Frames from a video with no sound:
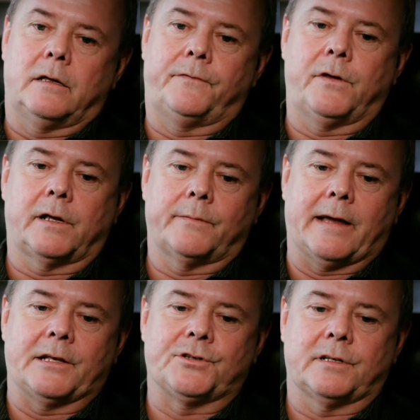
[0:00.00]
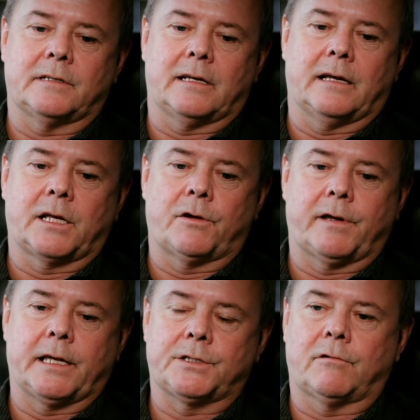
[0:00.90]
If you can imagine uh,
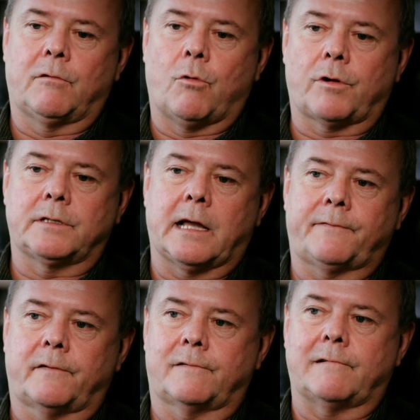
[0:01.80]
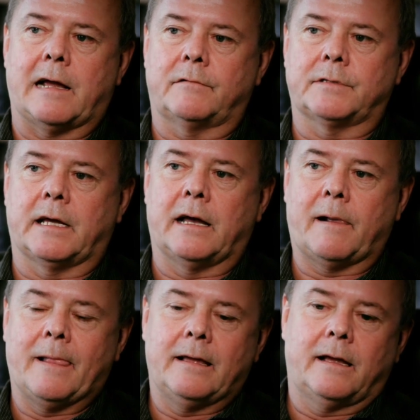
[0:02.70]
going into a water depth of around,
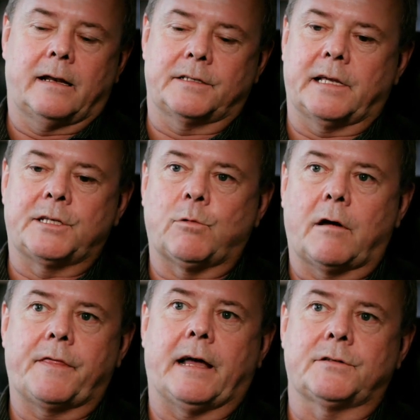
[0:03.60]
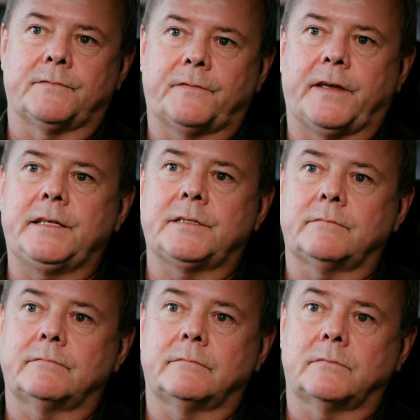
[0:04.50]
uh, let's say, twelve thousand feet
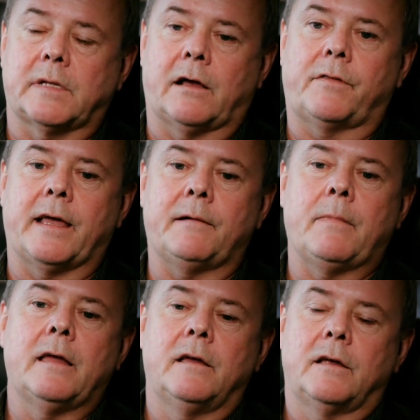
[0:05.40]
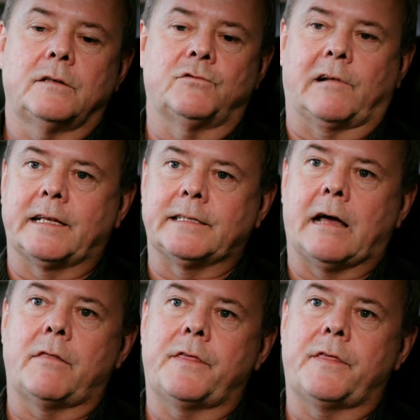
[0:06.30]
out there, drilling down